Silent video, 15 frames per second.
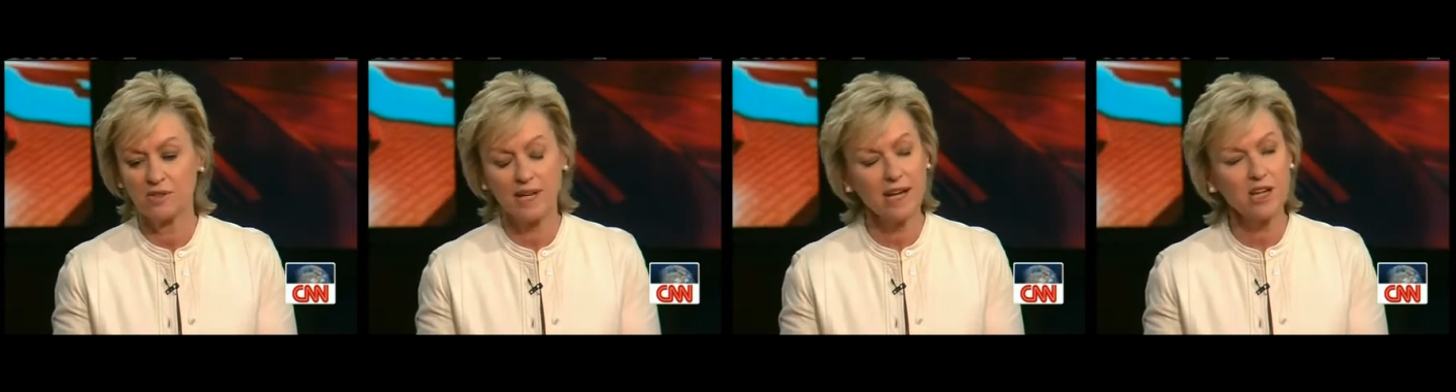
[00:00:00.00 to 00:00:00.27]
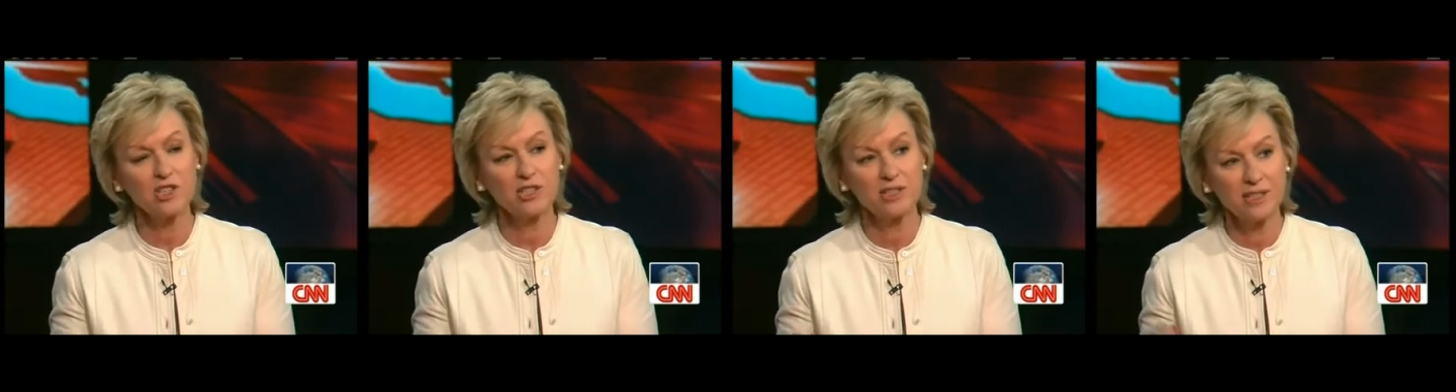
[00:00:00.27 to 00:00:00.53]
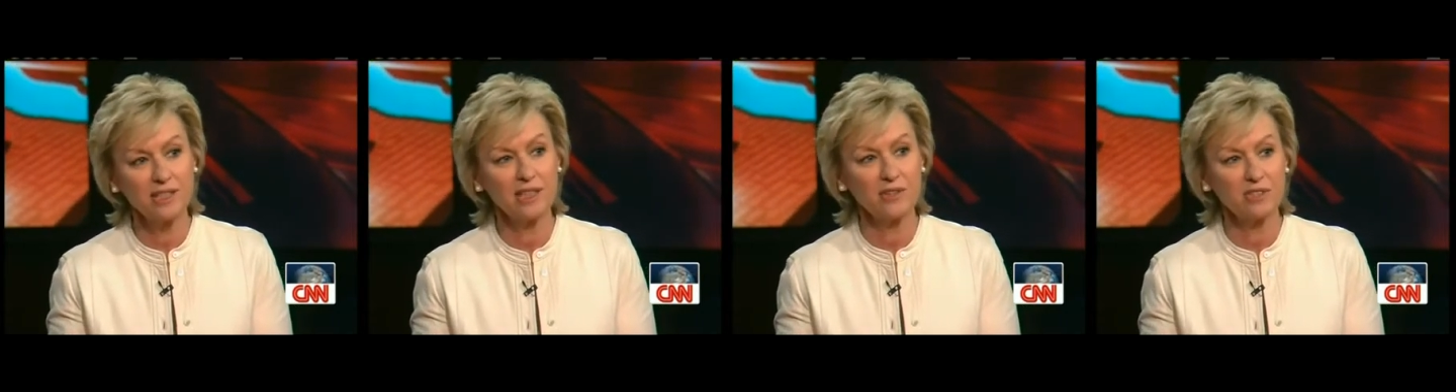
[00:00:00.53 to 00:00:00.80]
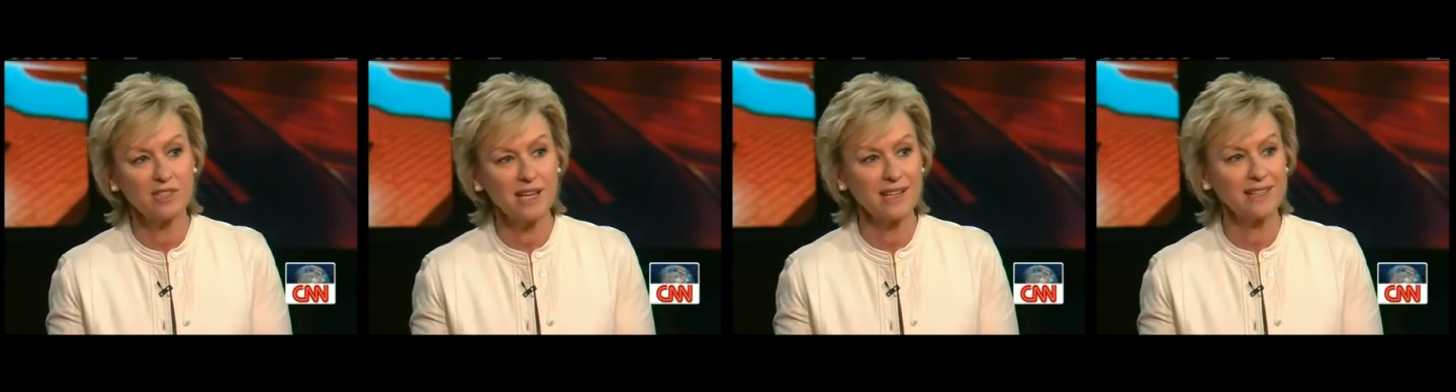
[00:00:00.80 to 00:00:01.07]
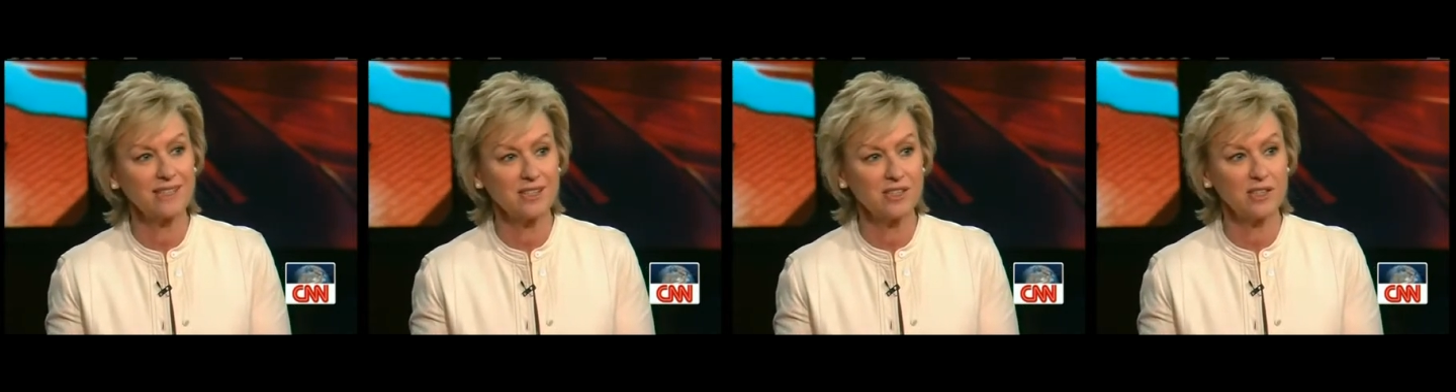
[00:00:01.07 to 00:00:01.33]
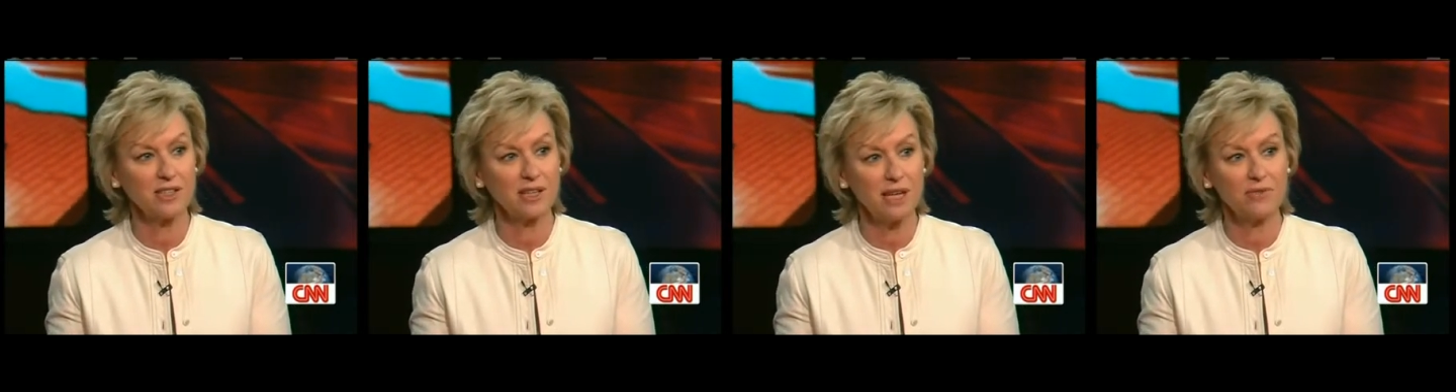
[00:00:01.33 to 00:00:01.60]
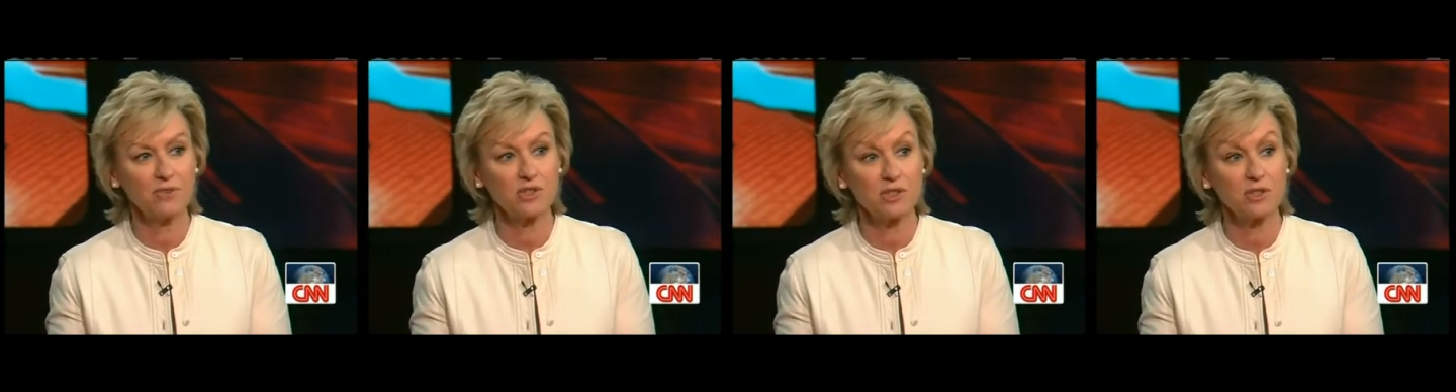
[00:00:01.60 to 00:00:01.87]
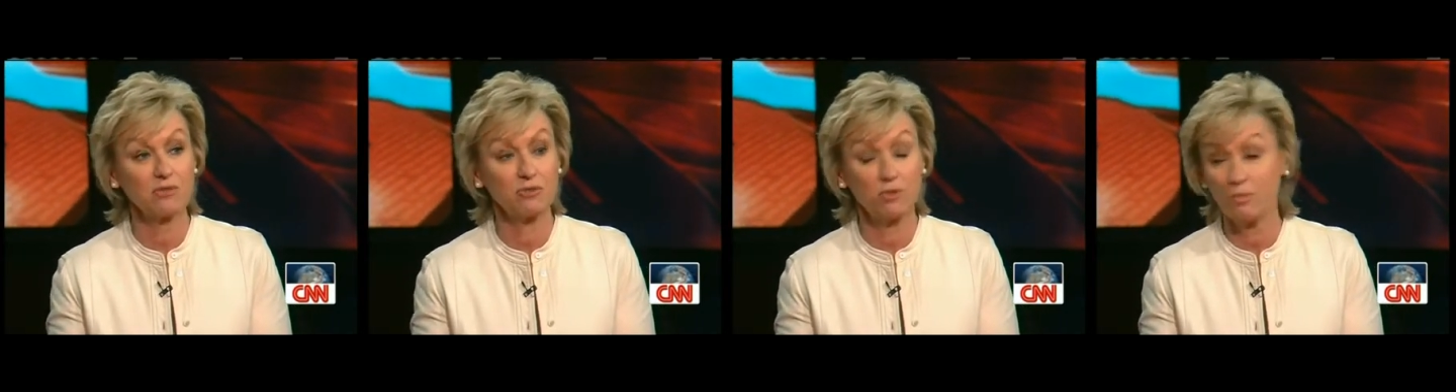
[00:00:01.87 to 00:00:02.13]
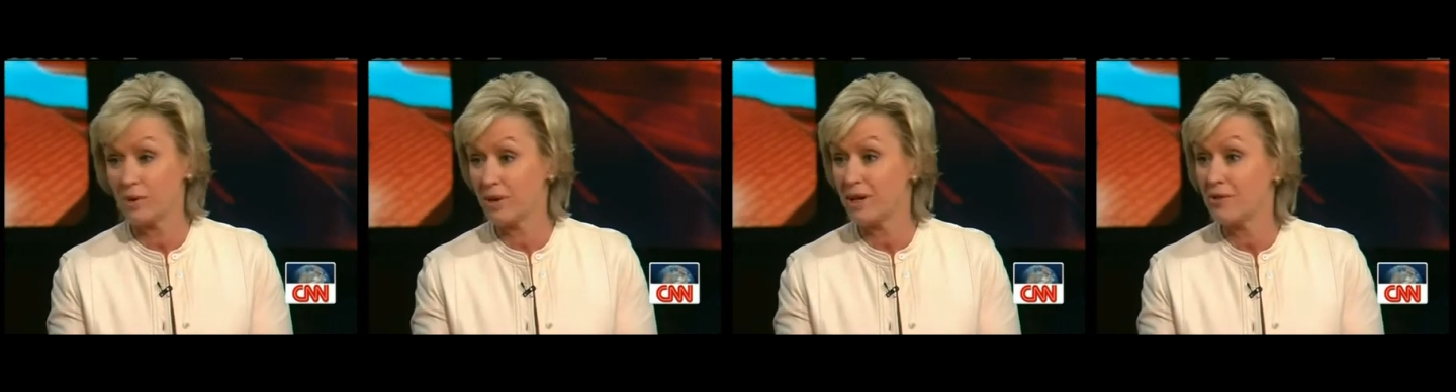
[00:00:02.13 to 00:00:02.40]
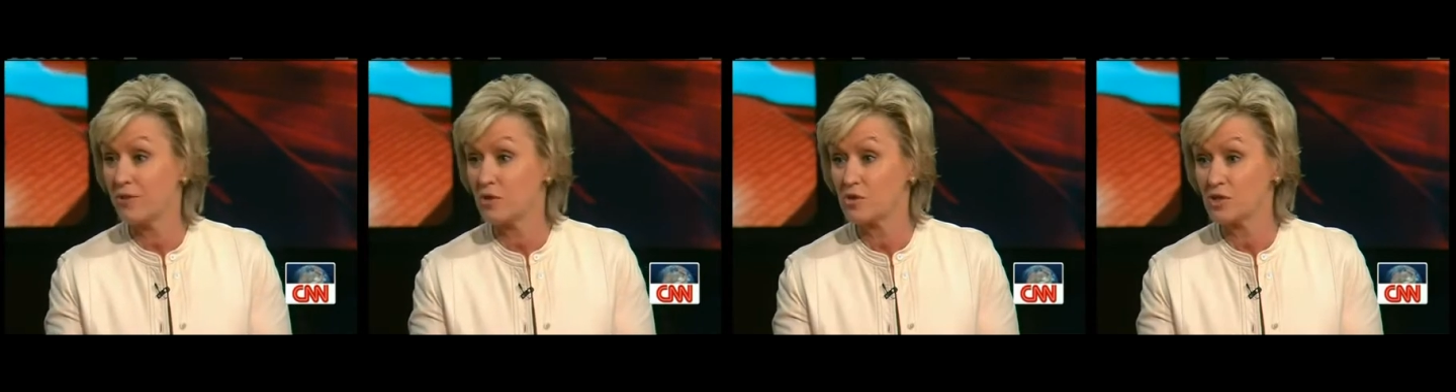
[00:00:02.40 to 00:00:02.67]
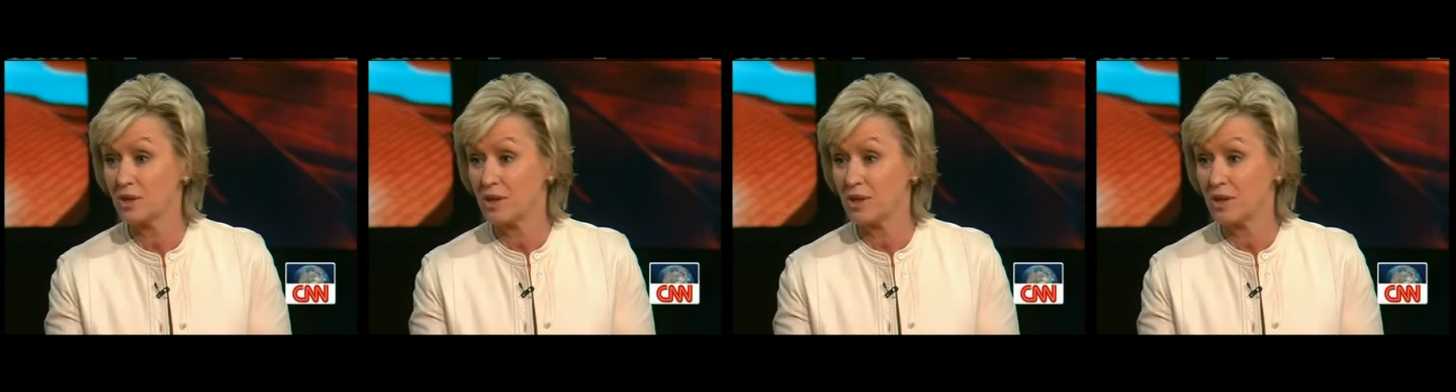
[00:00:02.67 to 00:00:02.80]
they actually did give us access and gave us interviews.